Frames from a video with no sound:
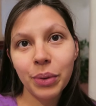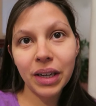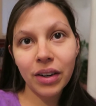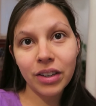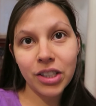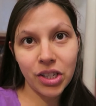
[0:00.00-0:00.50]

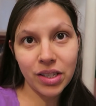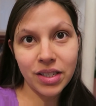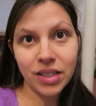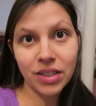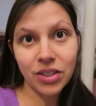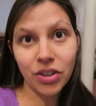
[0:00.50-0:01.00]
we are
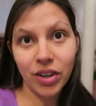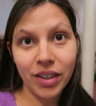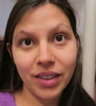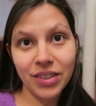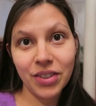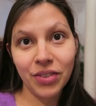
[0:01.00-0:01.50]
just
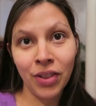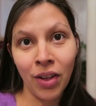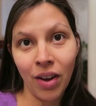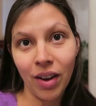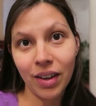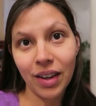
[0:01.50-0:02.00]
starting to
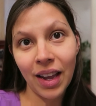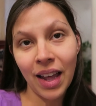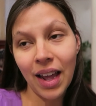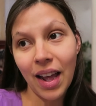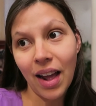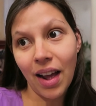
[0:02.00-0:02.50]
vlog
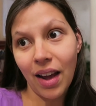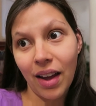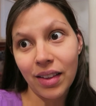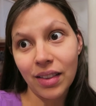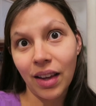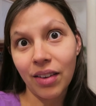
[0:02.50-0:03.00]

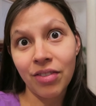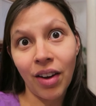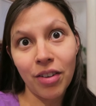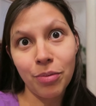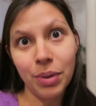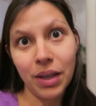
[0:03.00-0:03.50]
at like
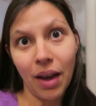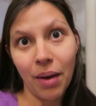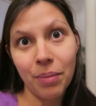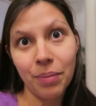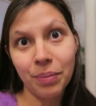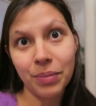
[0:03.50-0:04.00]
5
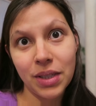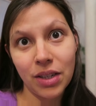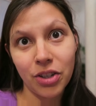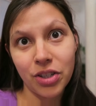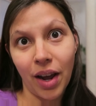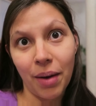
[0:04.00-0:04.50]
p.m.
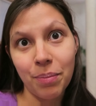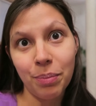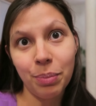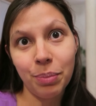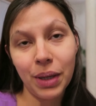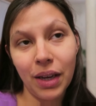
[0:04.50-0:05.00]
dinner time
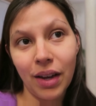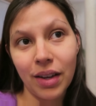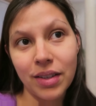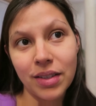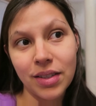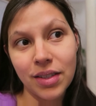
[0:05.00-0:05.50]

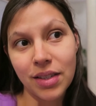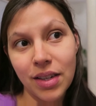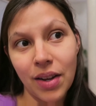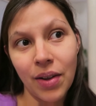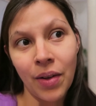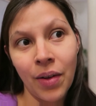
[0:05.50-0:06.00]
because
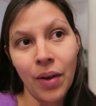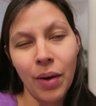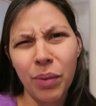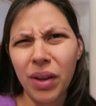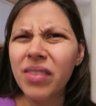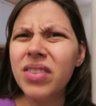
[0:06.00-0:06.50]

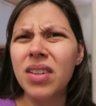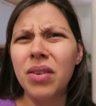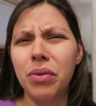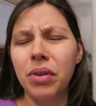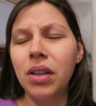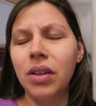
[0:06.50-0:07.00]
we have
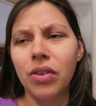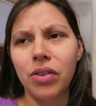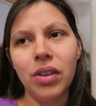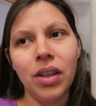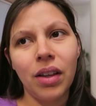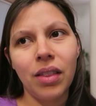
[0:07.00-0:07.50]
dinner really
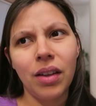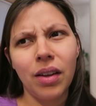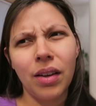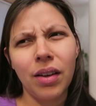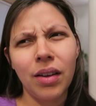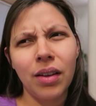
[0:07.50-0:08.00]
early, I think,
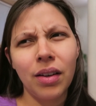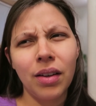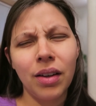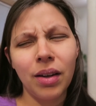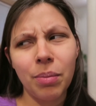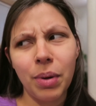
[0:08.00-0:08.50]
uh, uh.
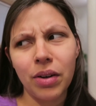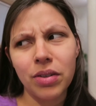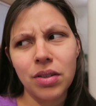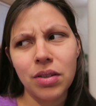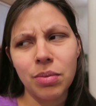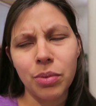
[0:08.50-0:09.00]
in
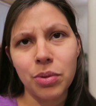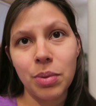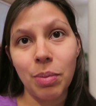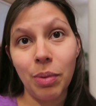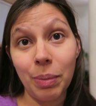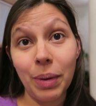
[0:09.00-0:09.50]
comparison to most
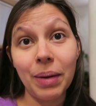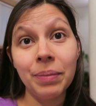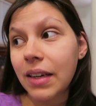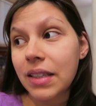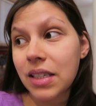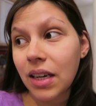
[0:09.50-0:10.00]
people. But
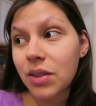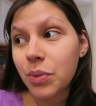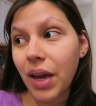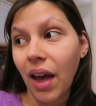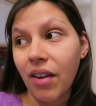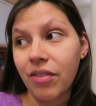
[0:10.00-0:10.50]
it's because
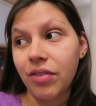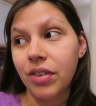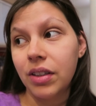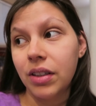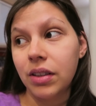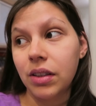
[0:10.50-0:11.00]
we have
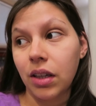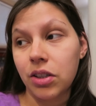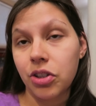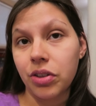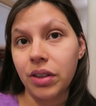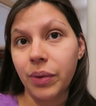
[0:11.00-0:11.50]

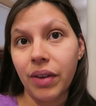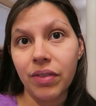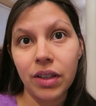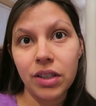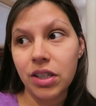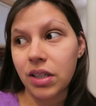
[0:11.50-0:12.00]
lunch early. We have
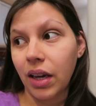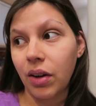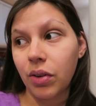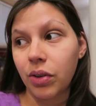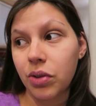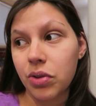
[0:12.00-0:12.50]
lunch like
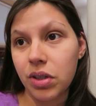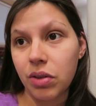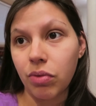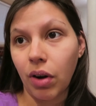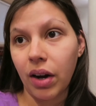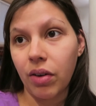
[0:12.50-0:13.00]
usually
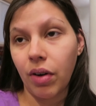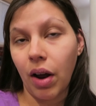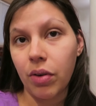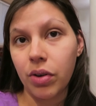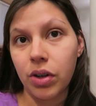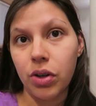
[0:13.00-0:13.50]
right
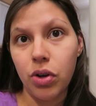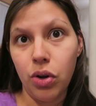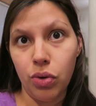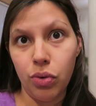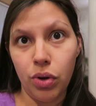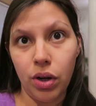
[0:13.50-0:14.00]
around
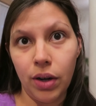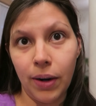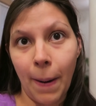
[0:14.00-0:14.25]
noon.